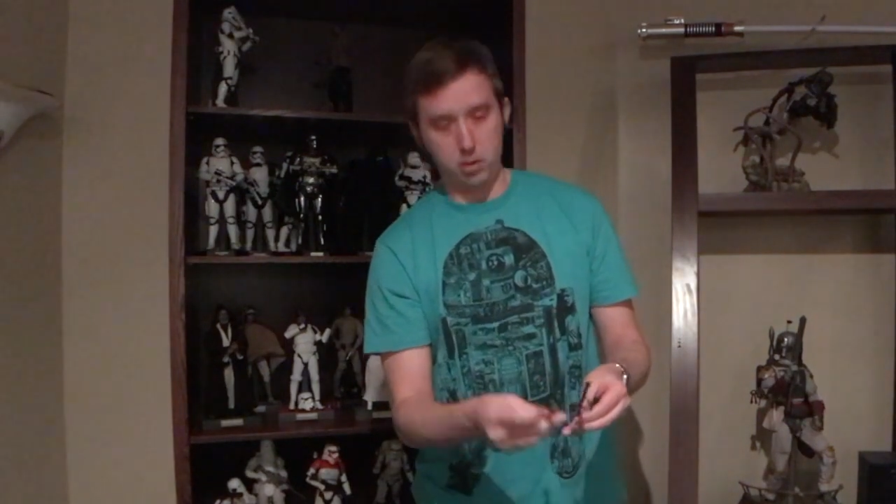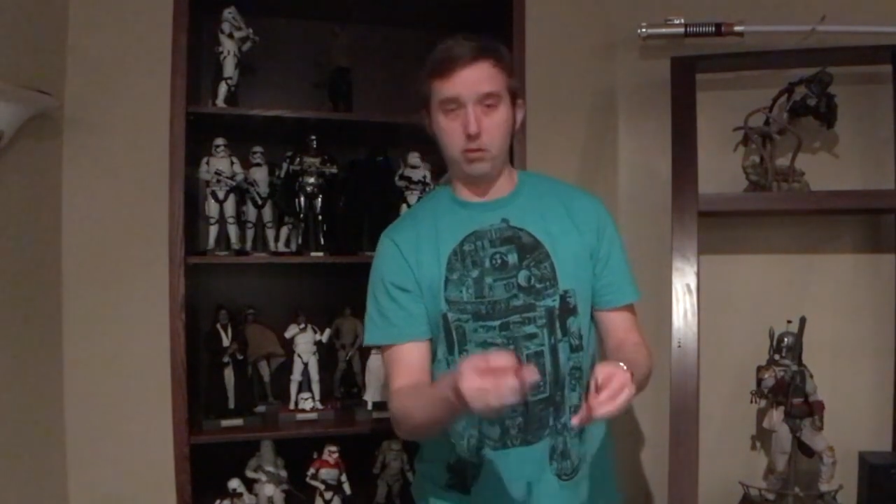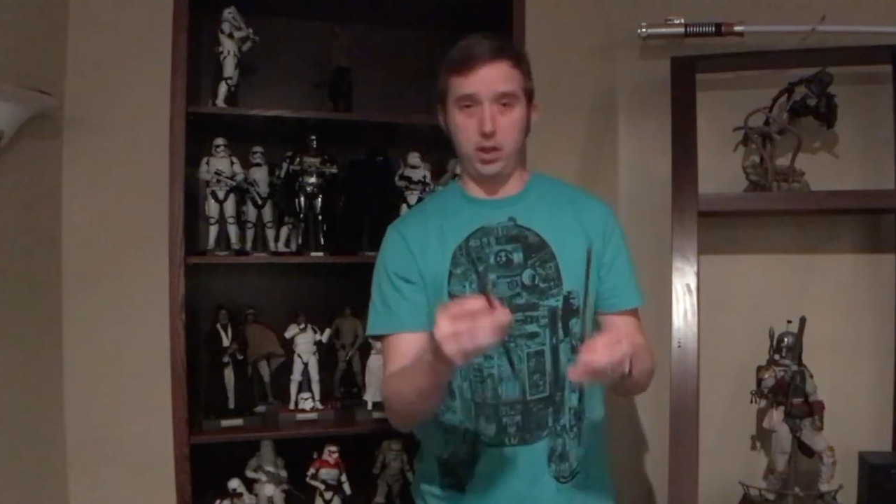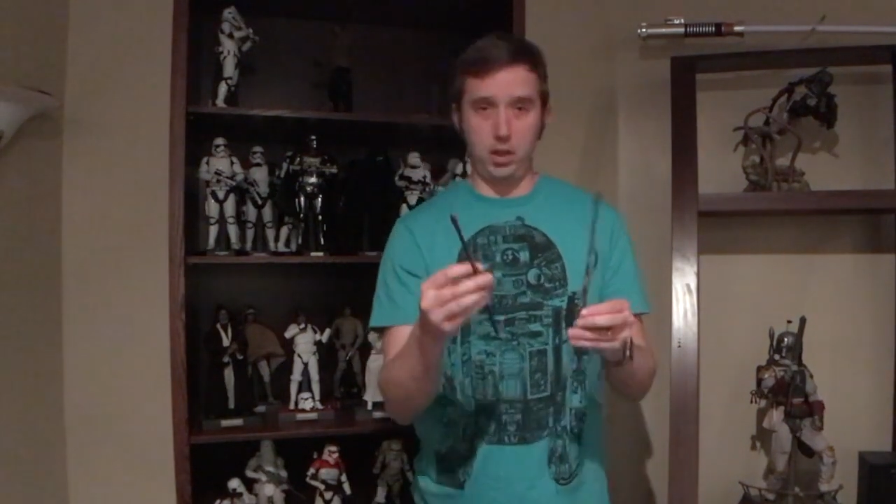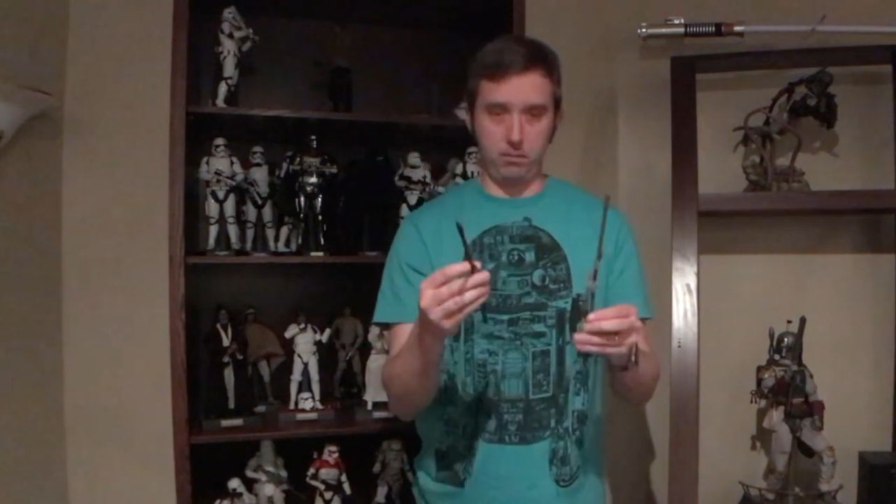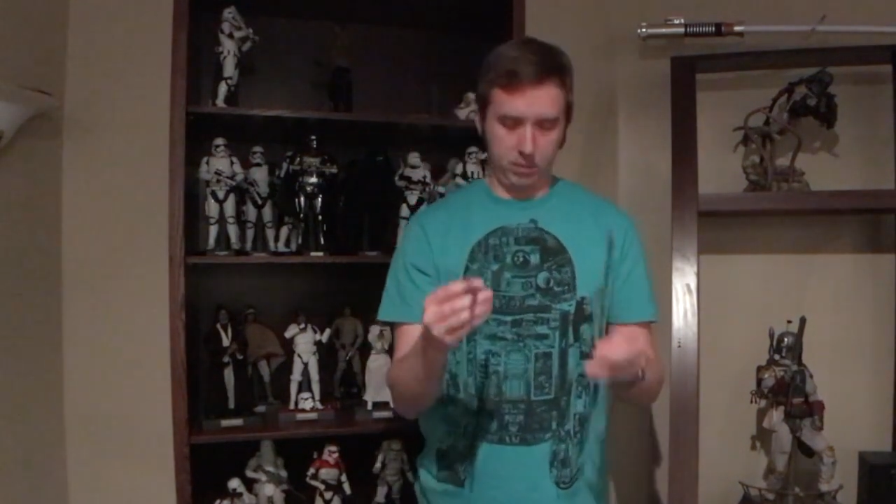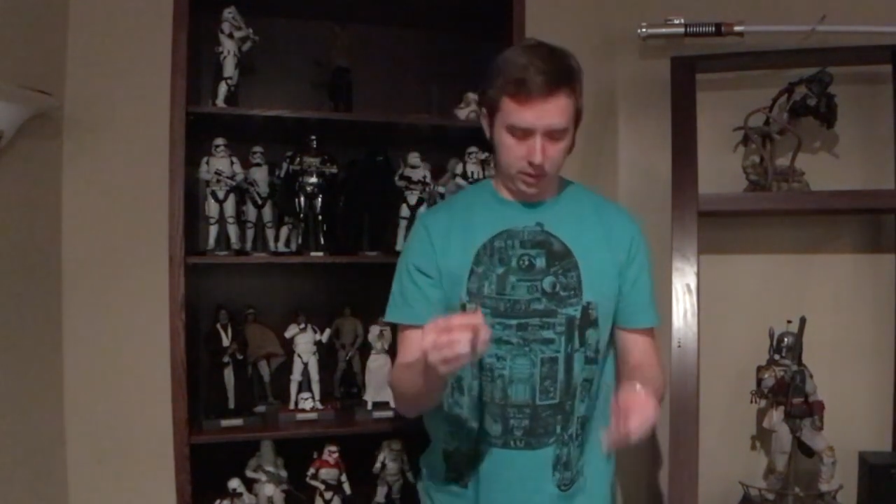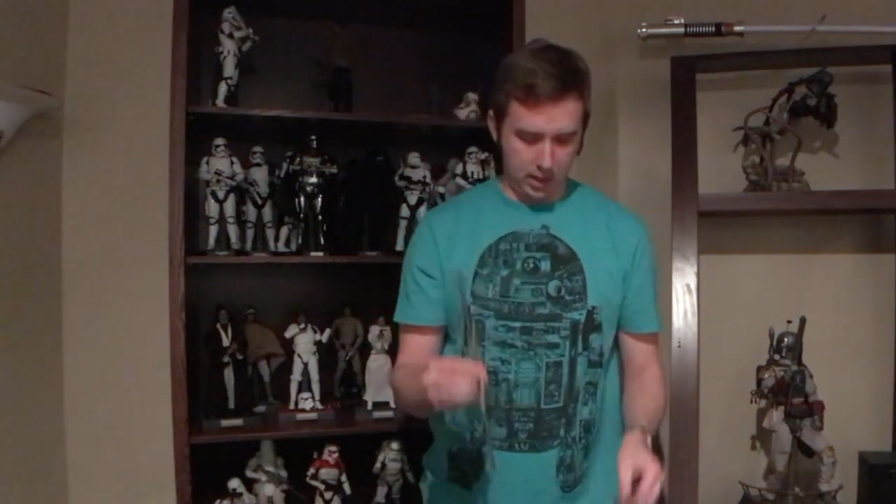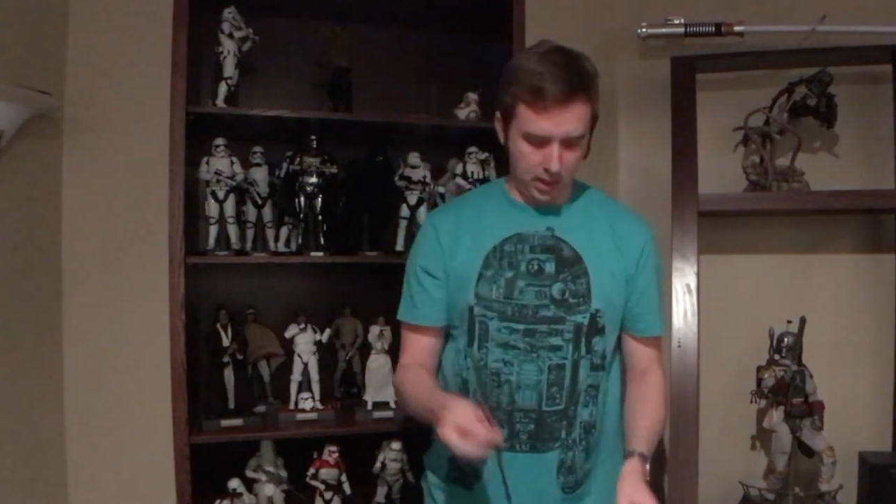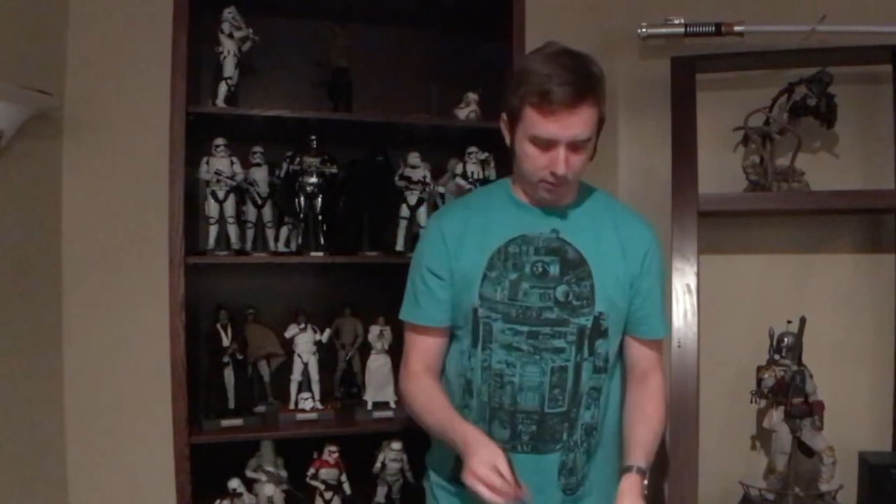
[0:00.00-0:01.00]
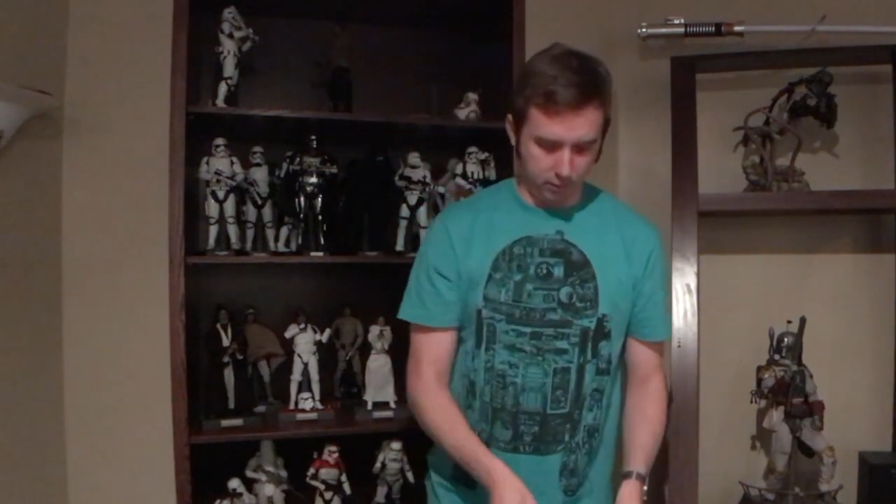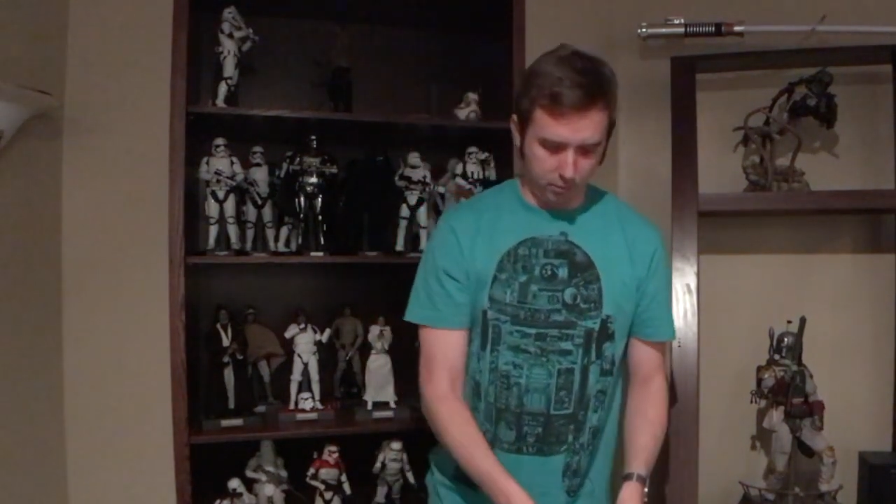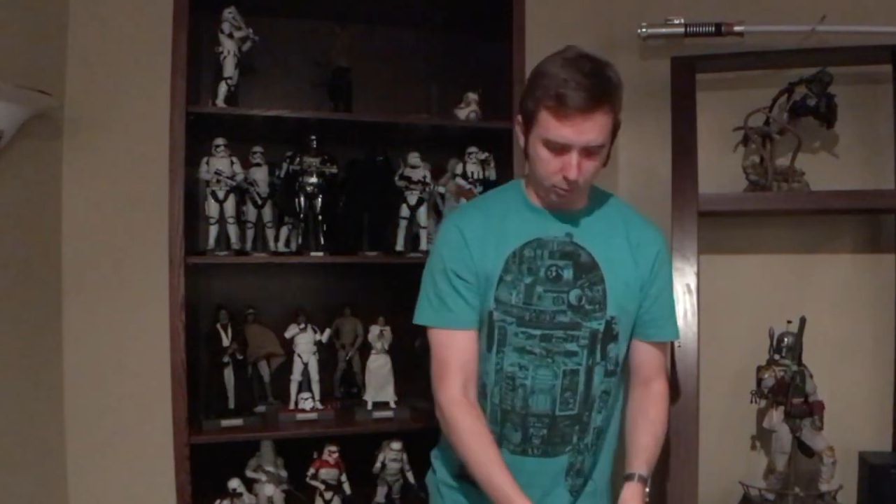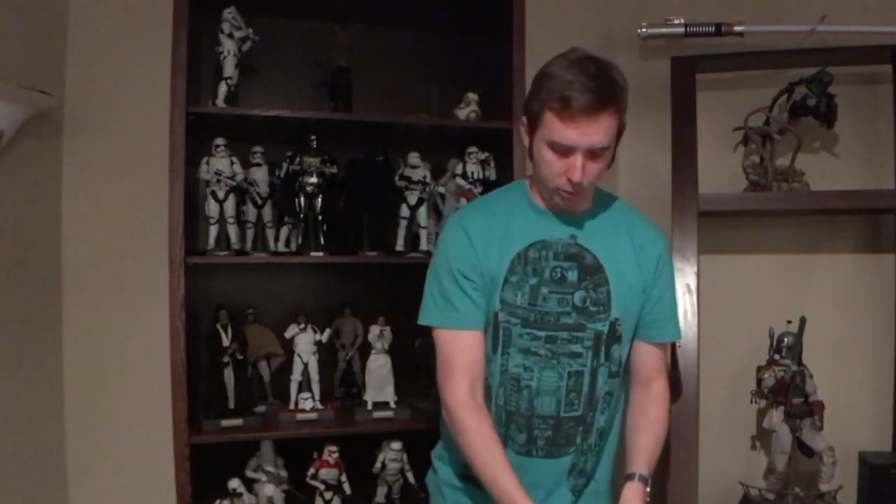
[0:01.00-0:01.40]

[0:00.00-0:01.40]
to the staff from